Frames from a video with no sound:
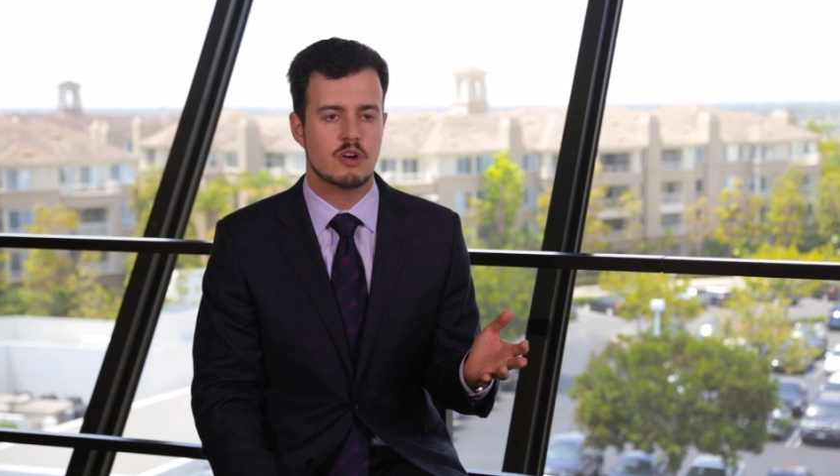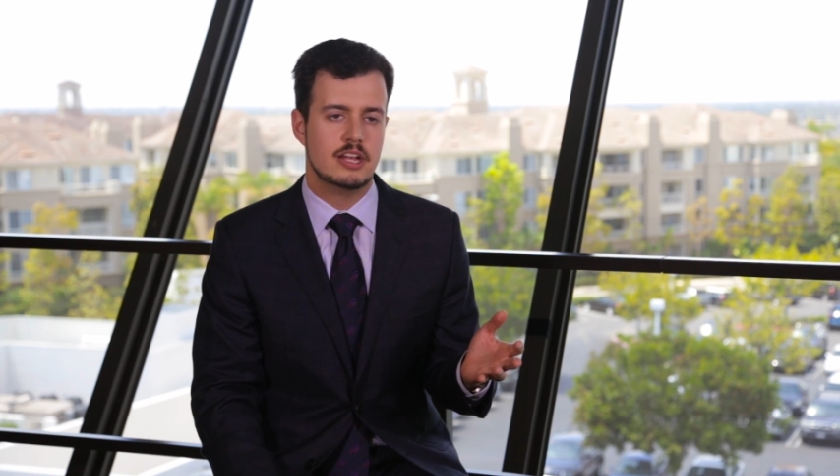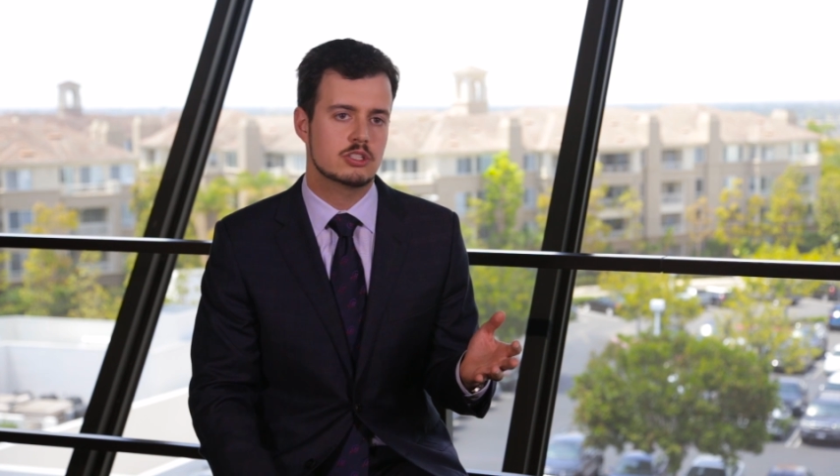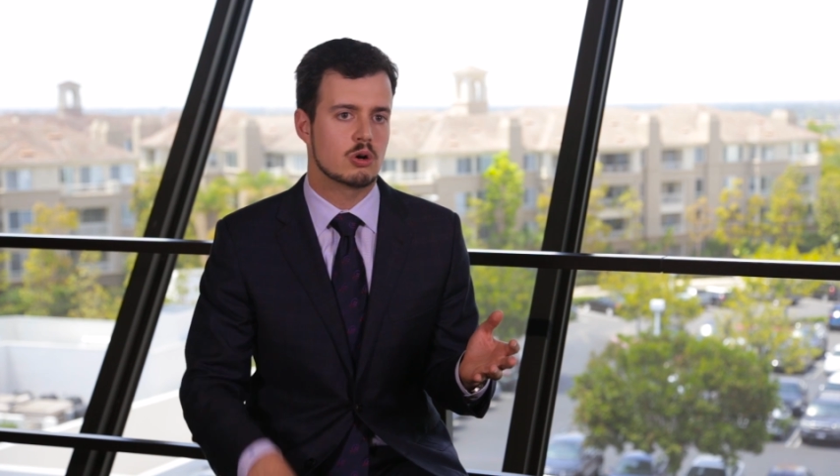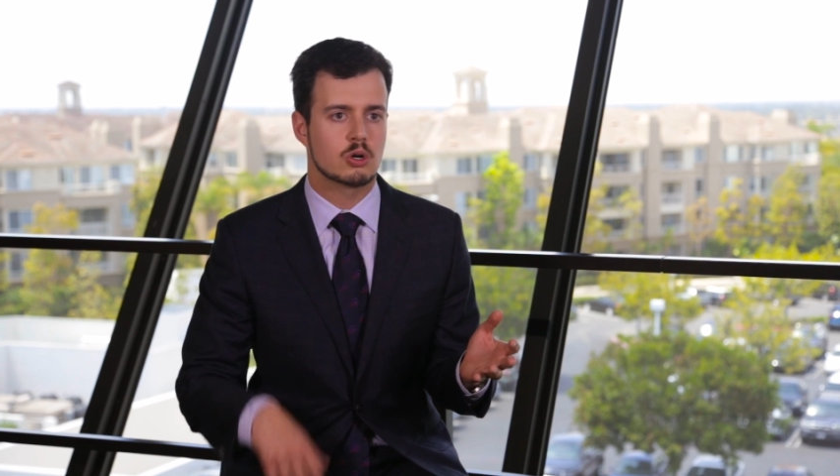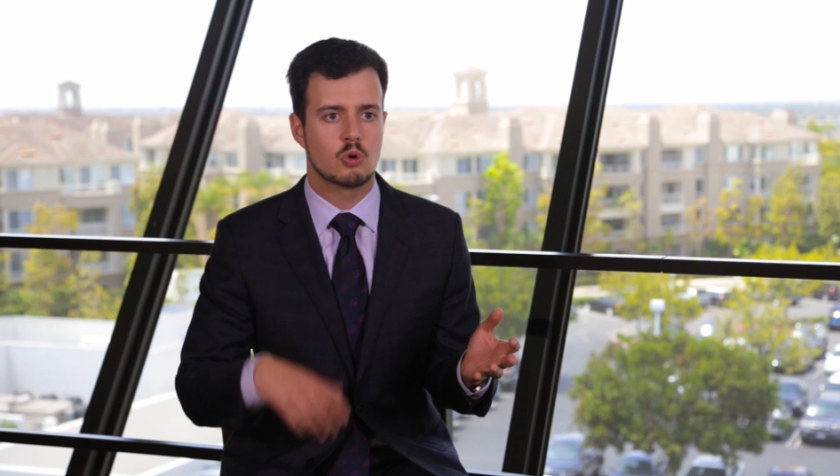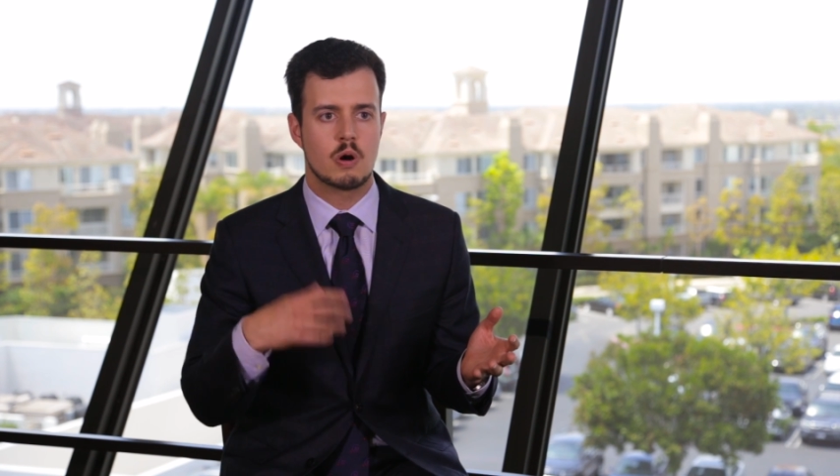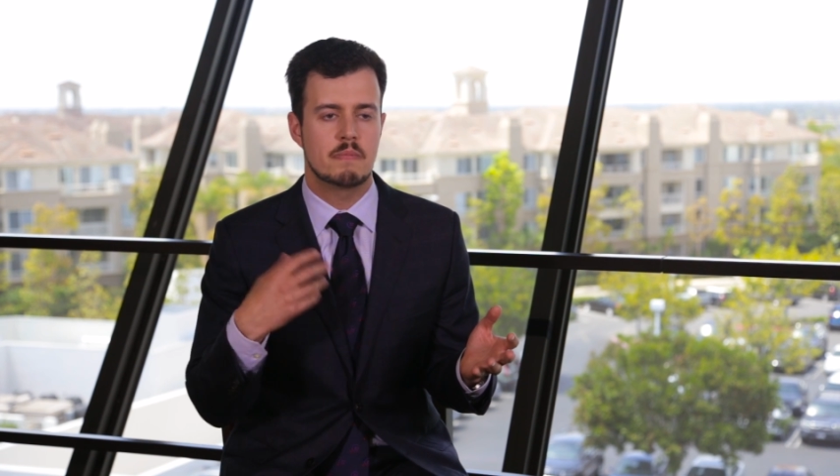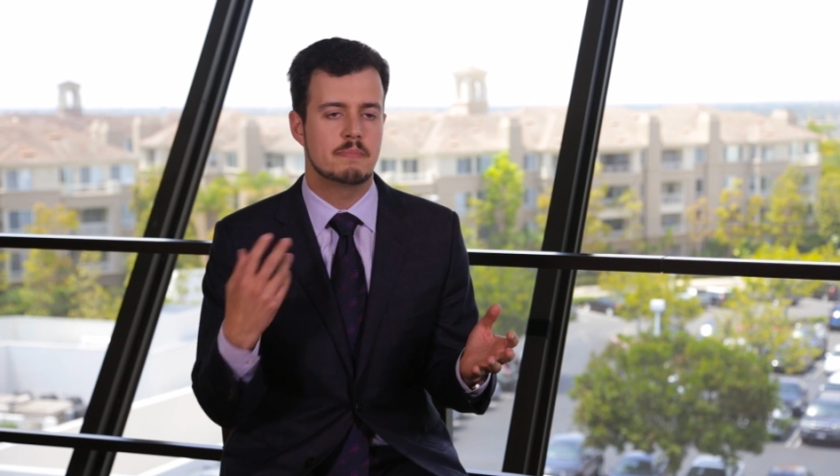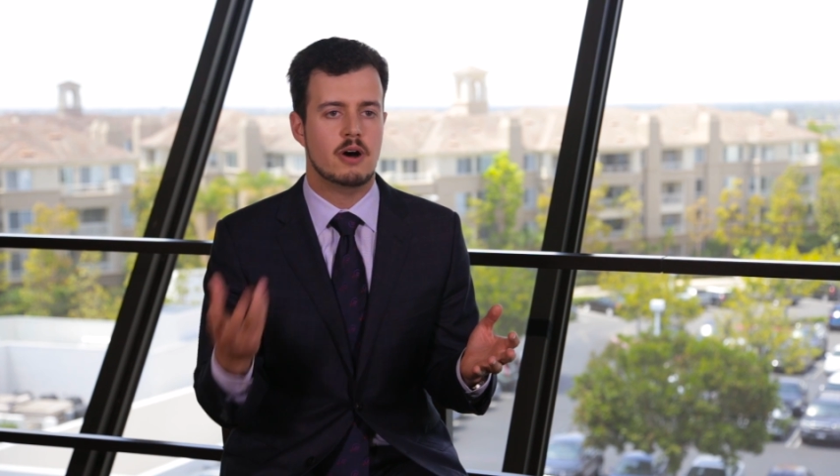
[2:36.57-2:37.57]
rates or
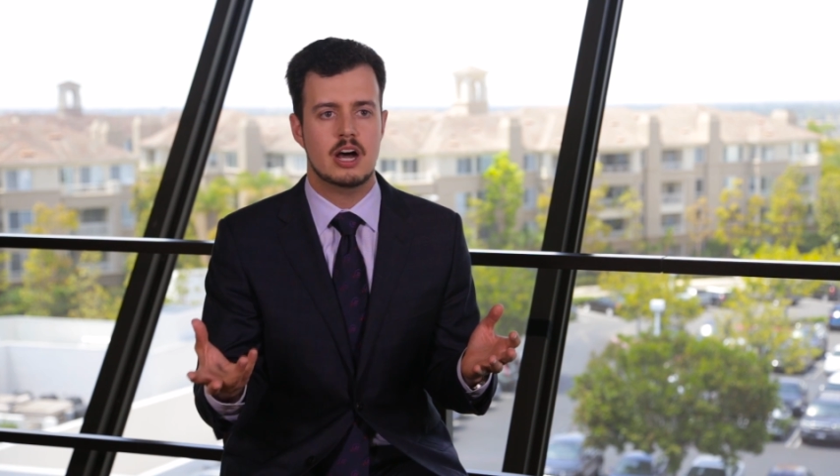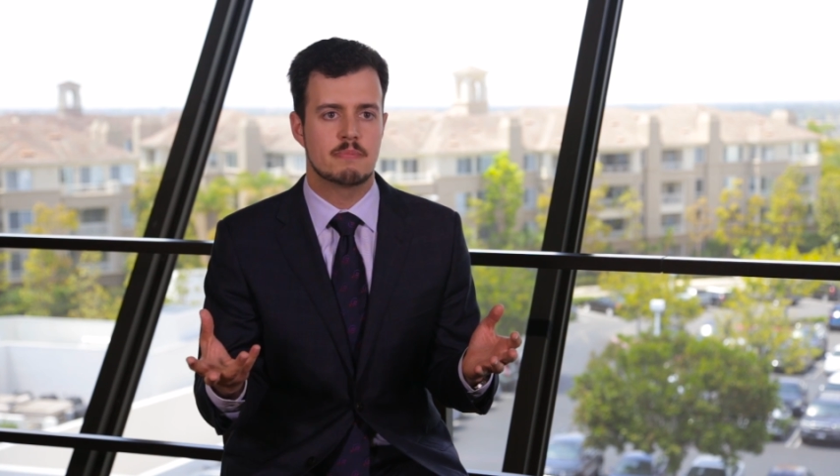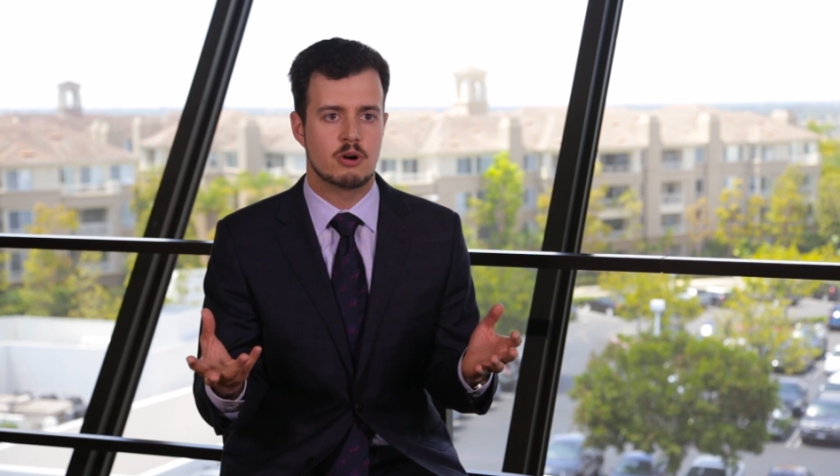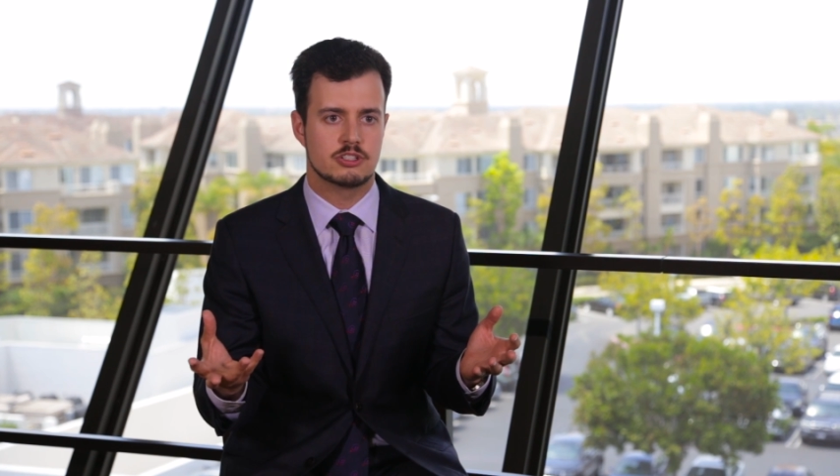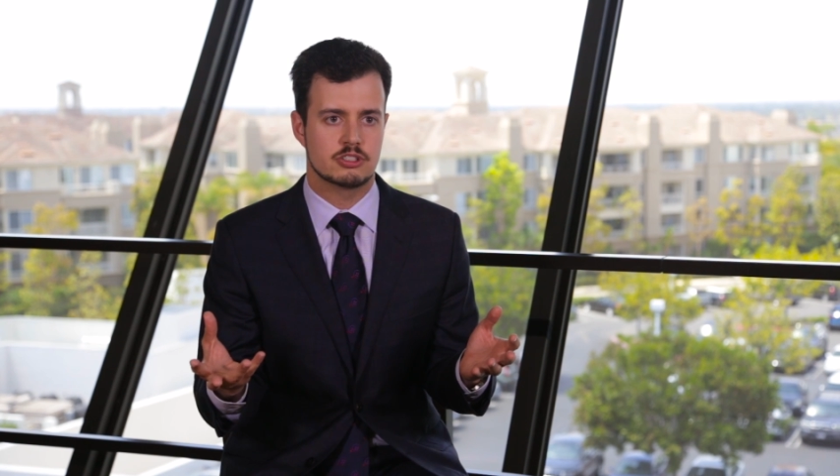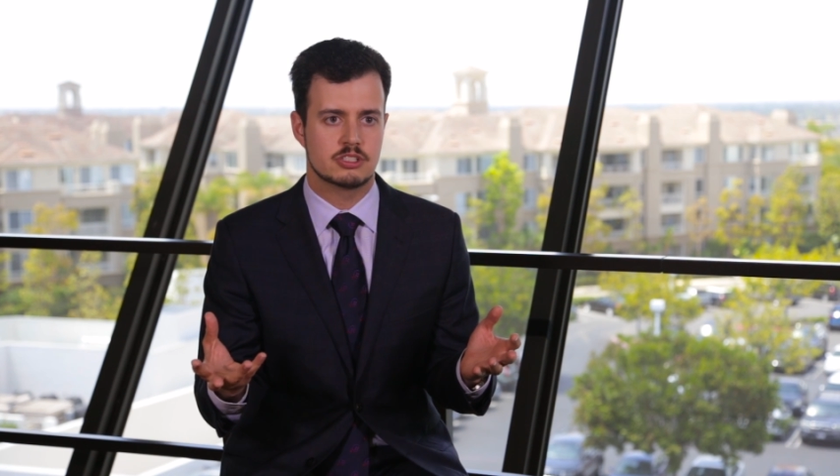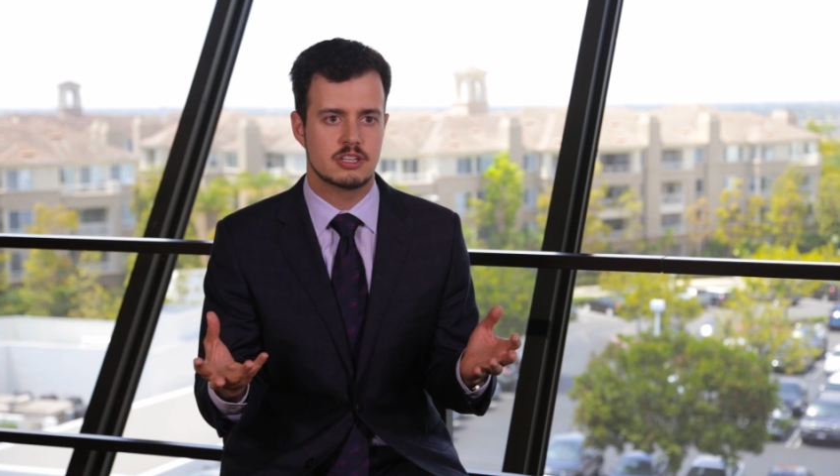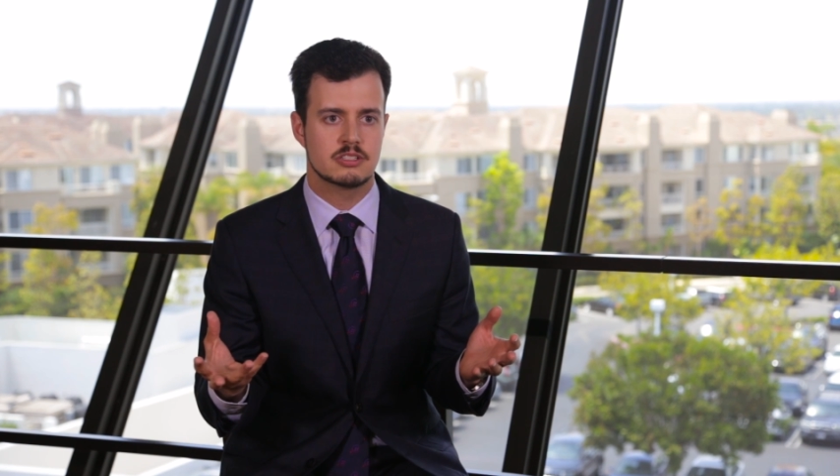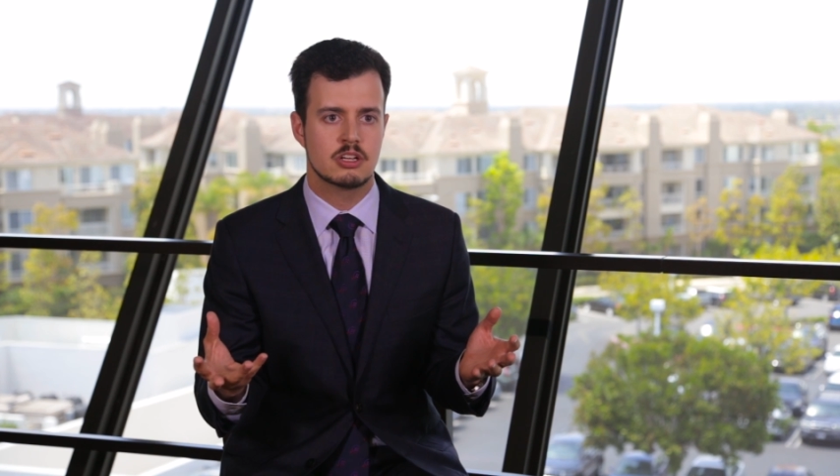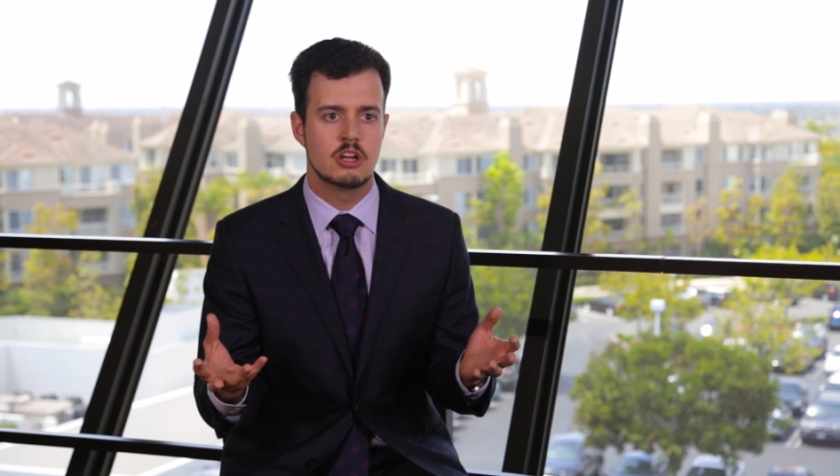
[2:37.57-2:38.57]
corporate bond
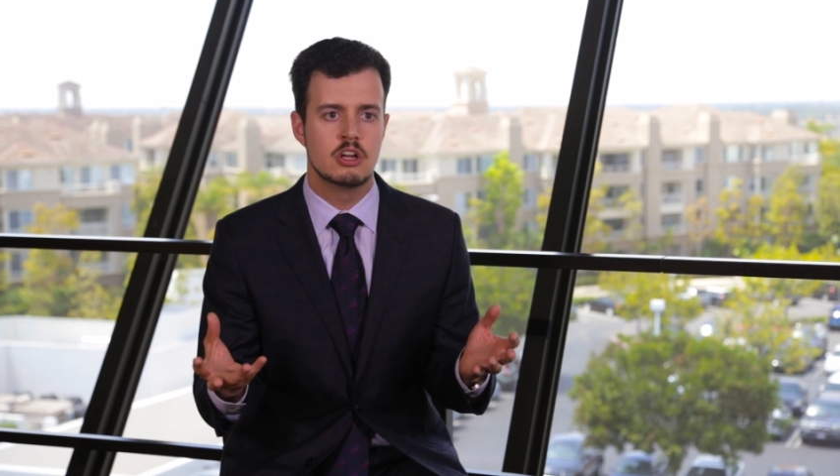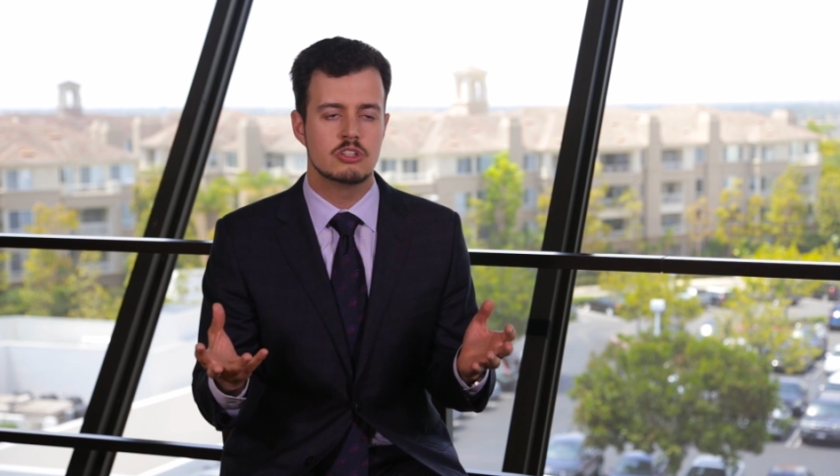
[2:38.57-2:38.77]
purchases